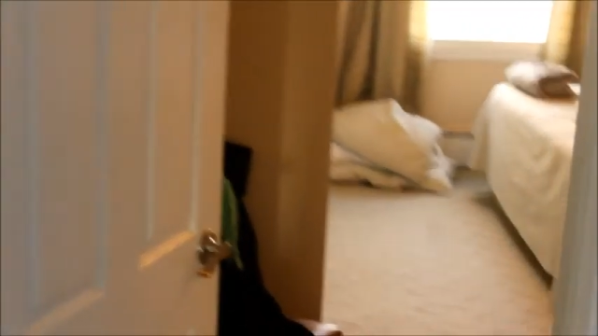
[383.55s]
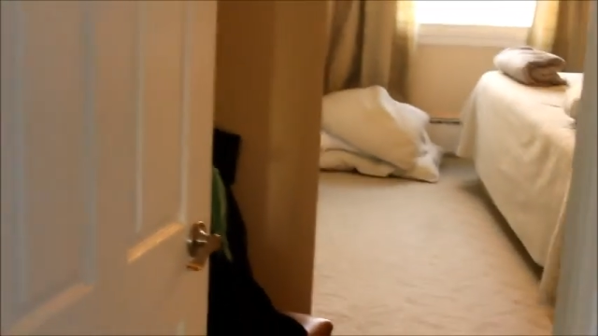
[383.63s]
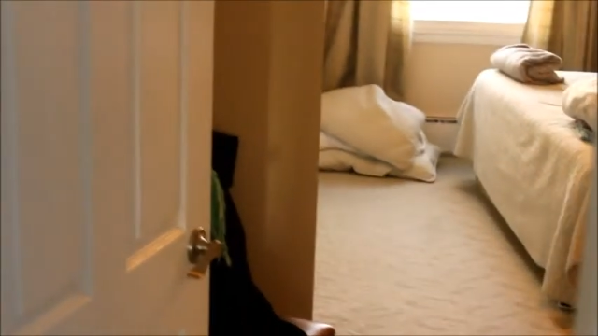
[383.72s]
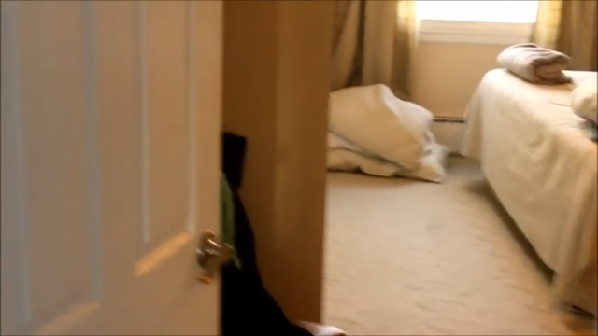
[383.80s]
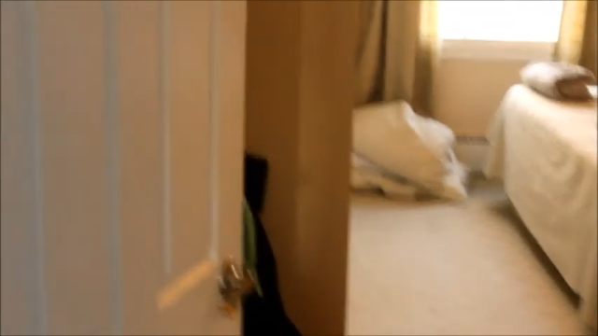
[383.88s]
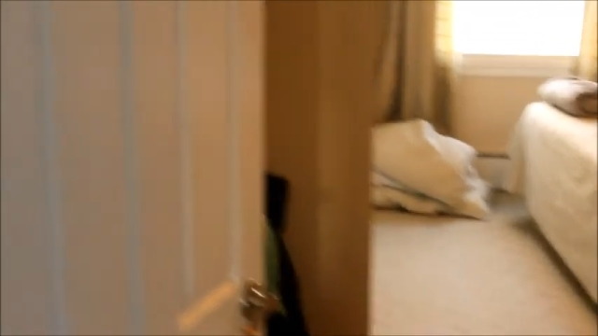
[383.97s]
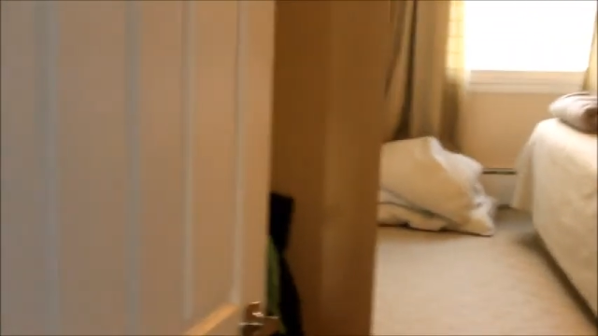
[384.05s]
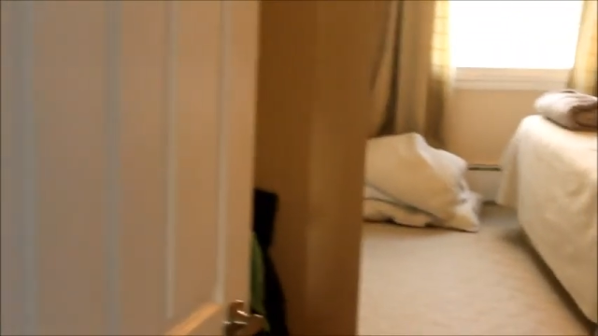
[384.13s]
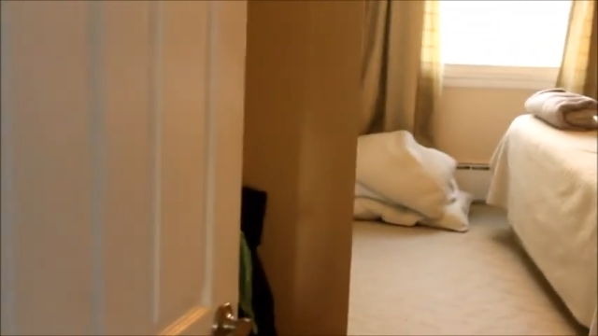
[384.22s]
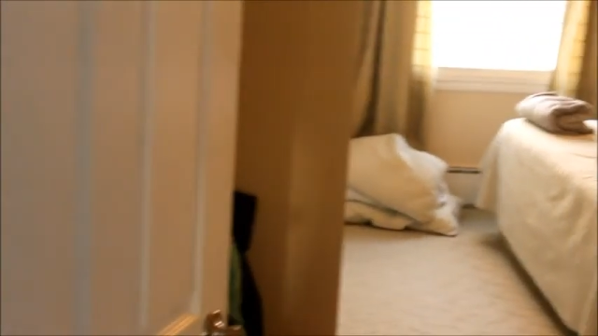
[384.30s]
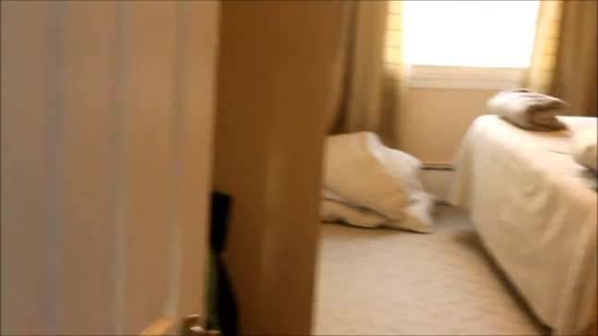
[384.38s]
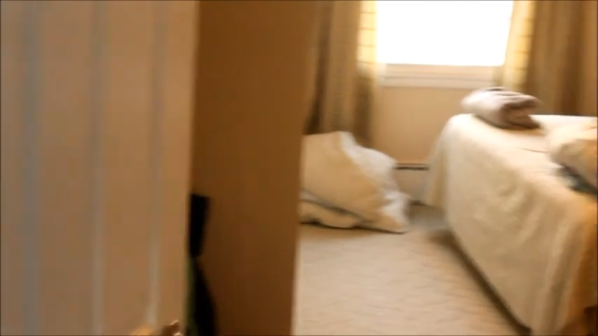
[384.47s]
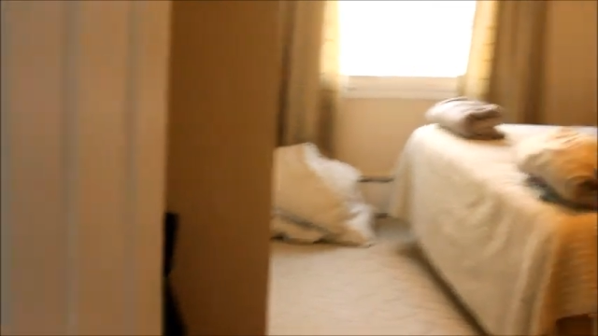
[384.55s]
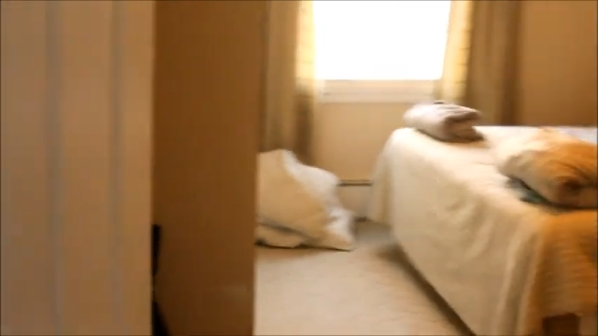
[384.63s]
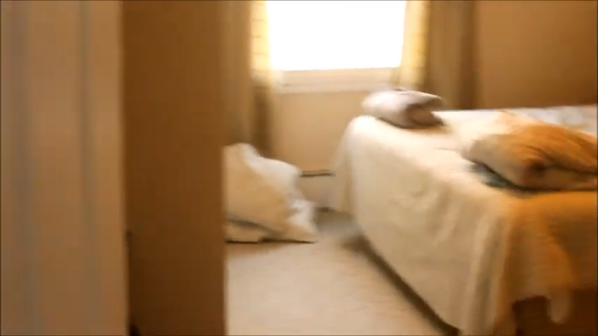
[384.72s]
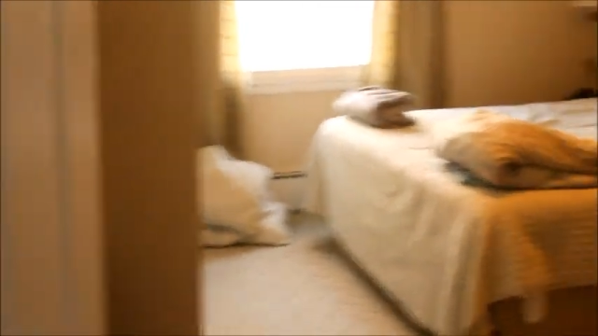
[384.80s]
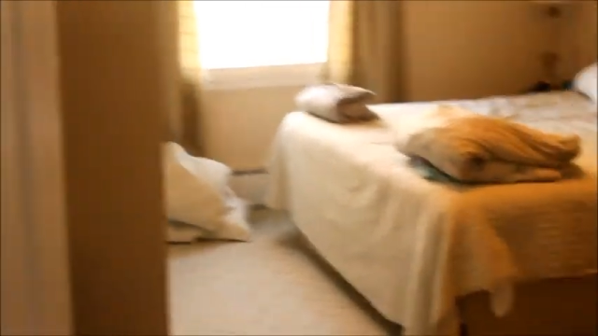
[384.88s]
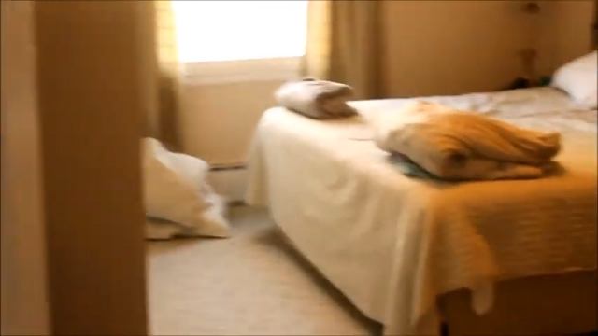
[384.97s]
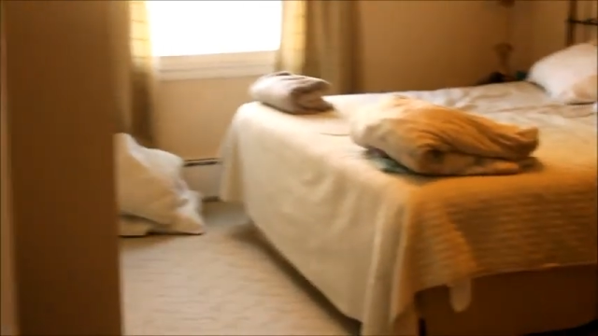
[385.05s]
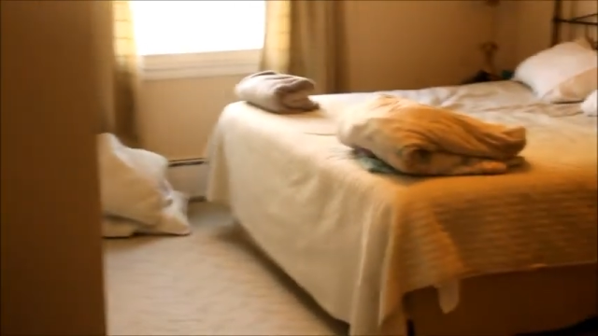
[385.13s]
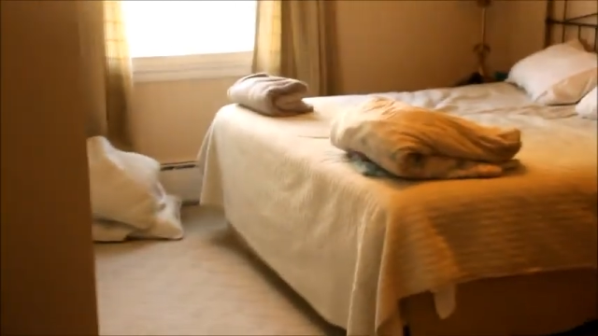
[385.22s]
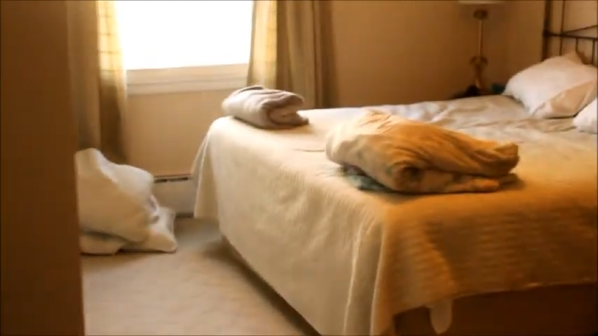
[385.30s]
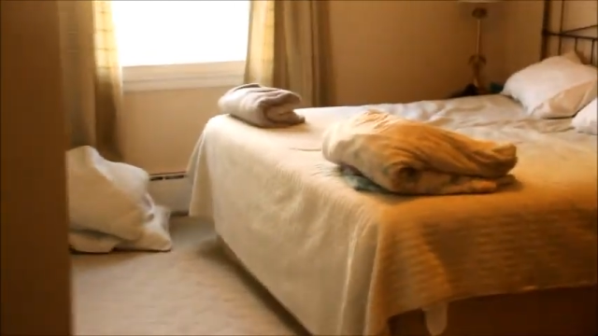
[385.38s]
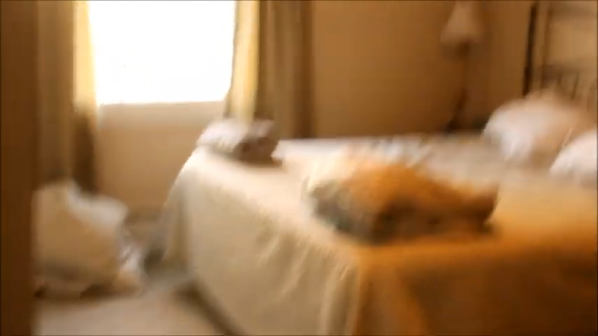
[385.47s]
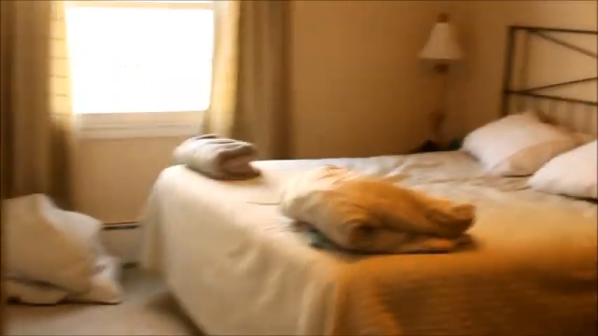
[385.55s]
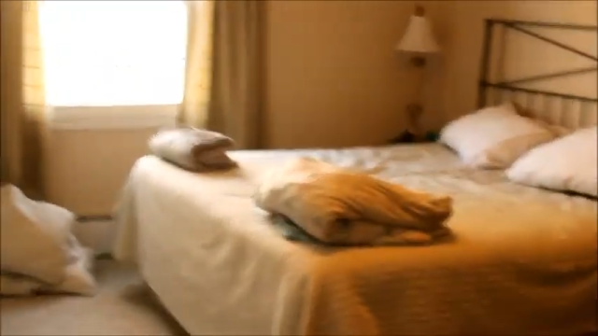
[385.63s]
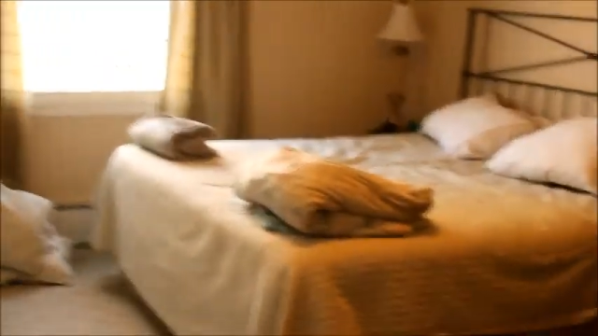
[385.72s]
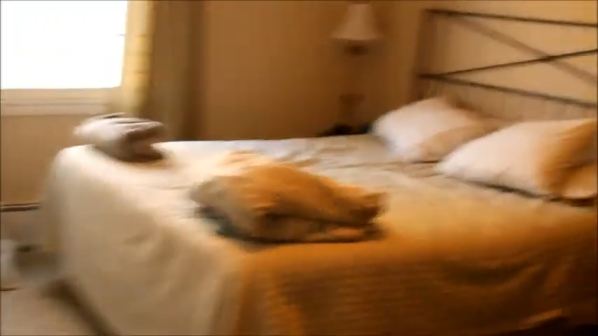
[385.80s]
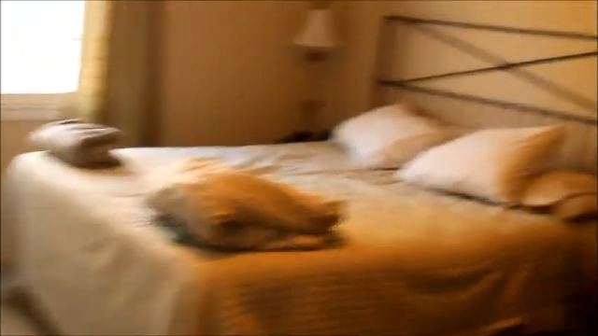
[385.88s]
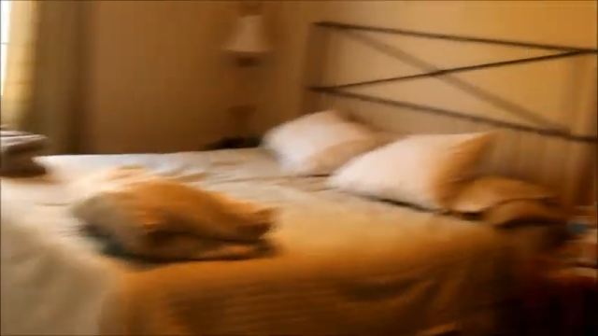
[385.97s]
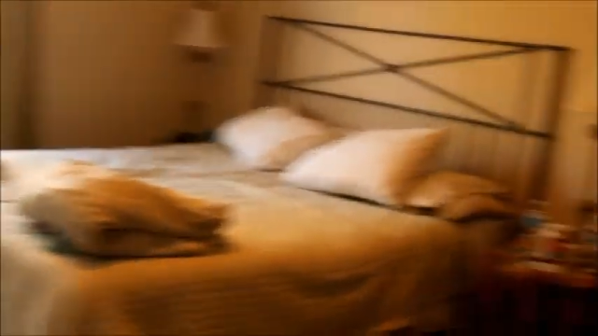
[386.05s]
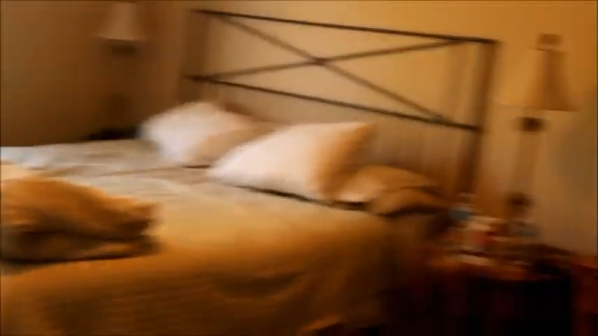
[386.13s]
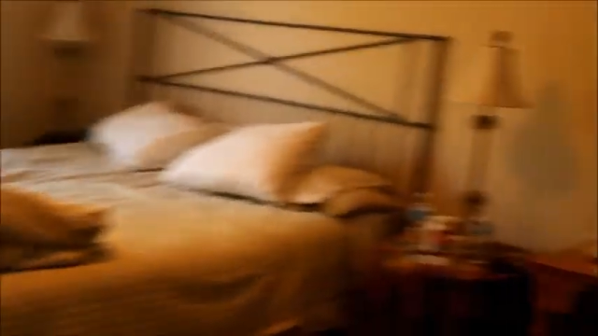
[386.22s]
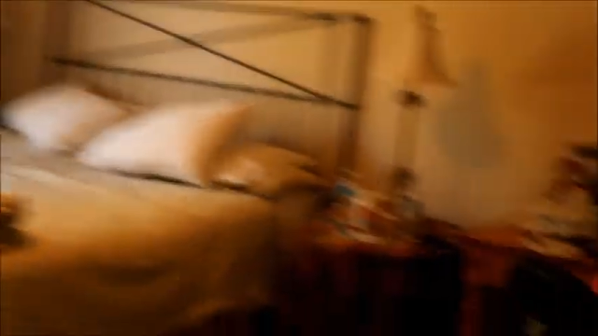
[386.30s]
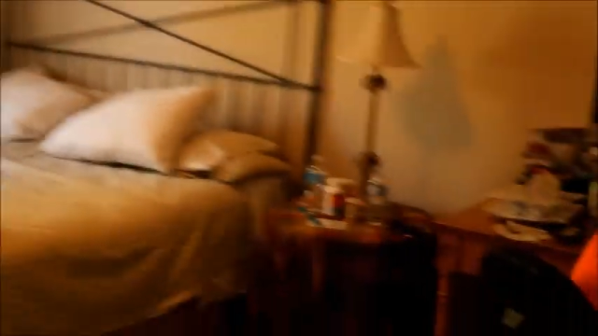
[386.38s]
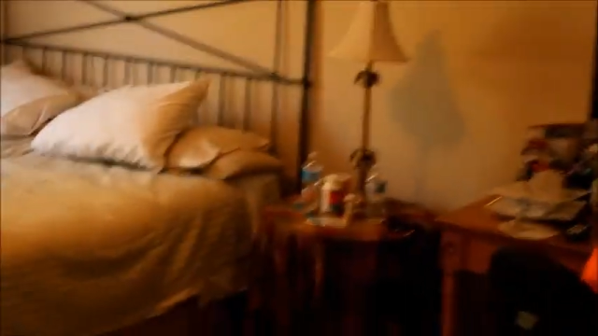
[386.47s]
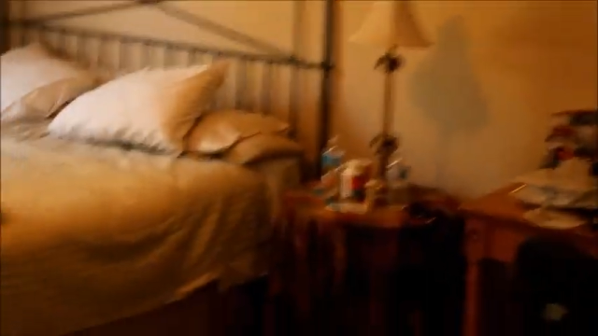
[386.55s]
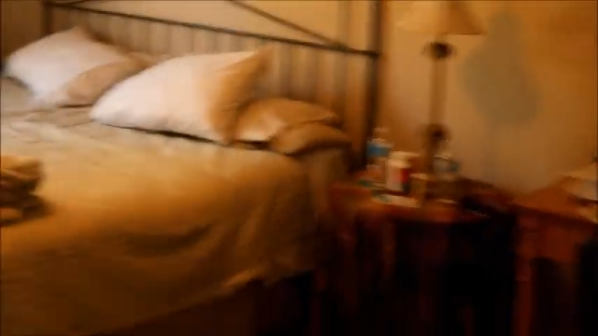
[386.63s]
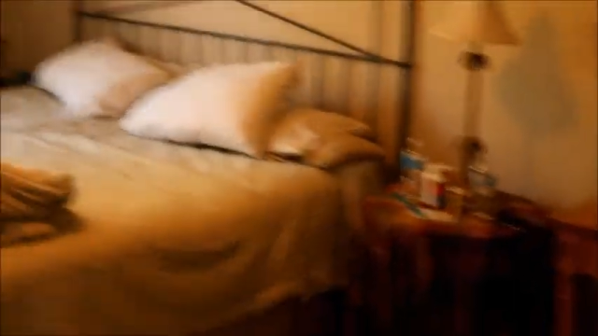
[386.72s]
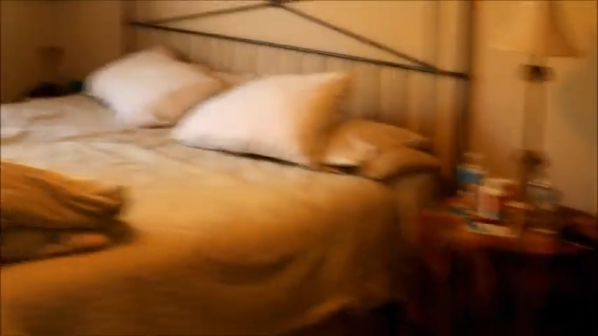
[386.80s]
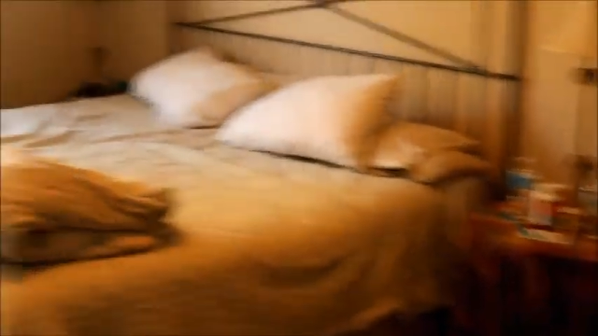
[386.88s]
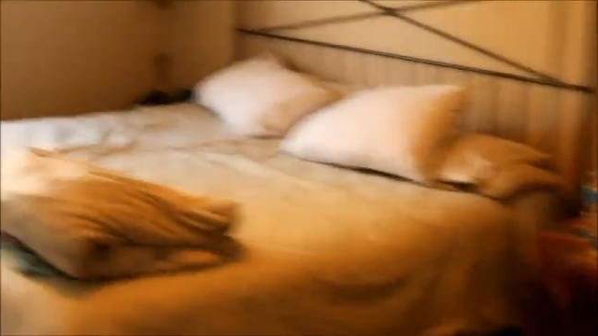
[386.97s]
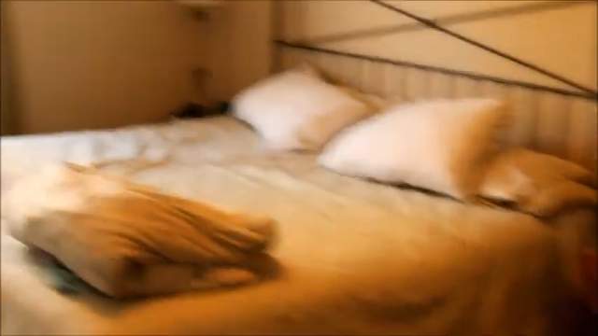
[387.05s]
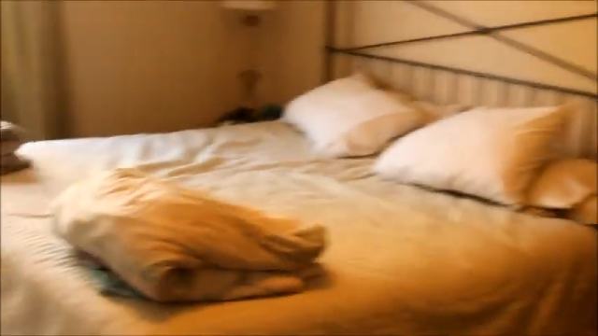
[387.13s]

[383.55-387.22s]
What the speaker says: [unreadable: no face in view]